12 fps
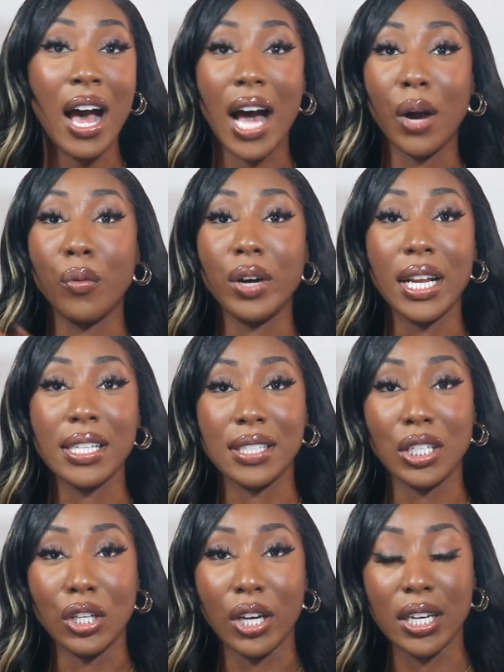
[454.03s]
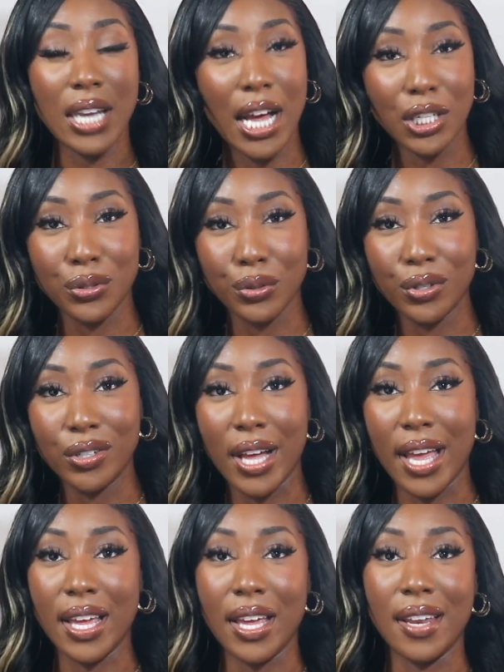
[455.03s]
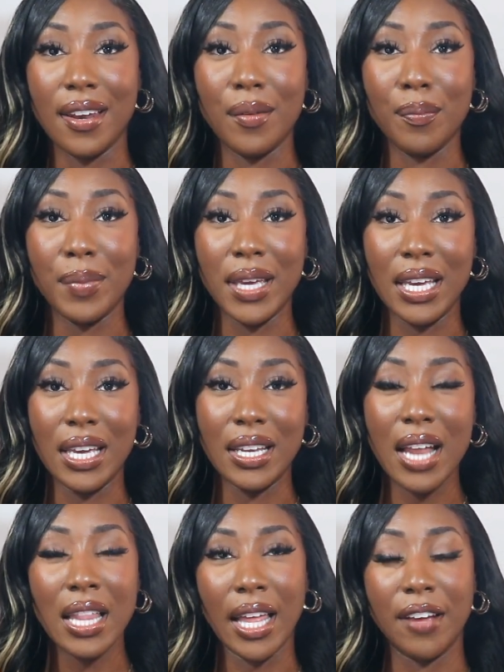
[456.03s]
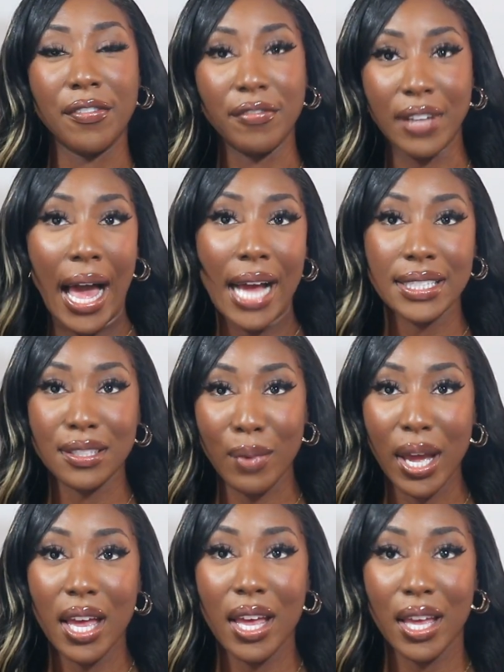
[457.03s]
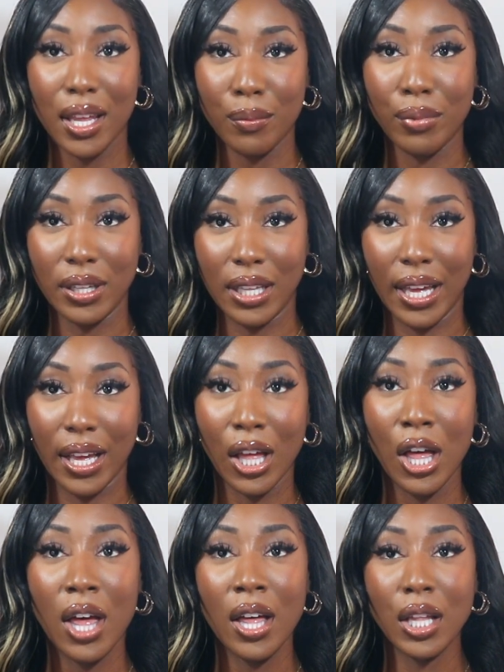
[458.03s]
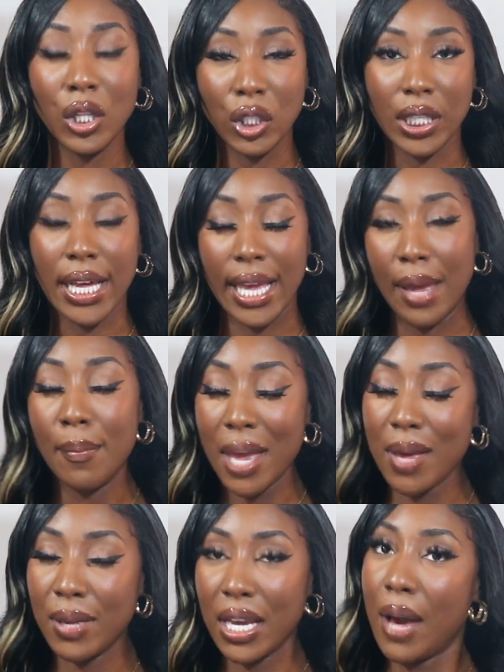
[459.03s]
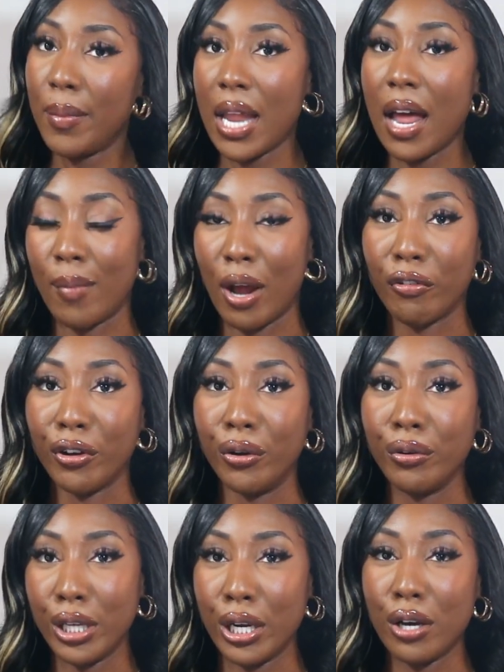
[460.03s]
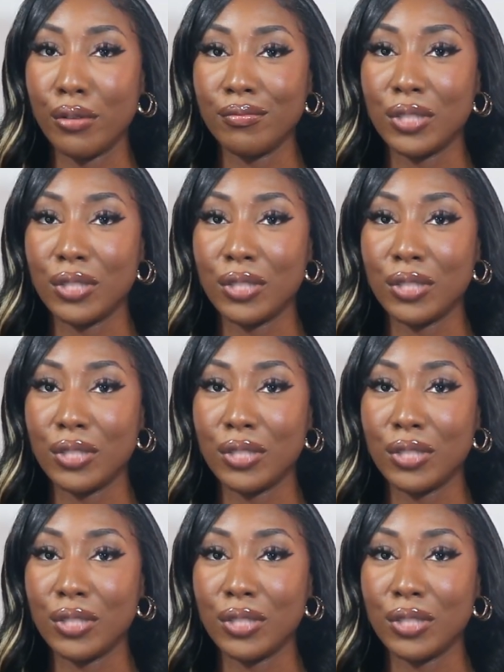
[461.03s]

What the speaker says: I want it to look natural and be not like flat to my head, but like look like it may be coming out of my root, you know?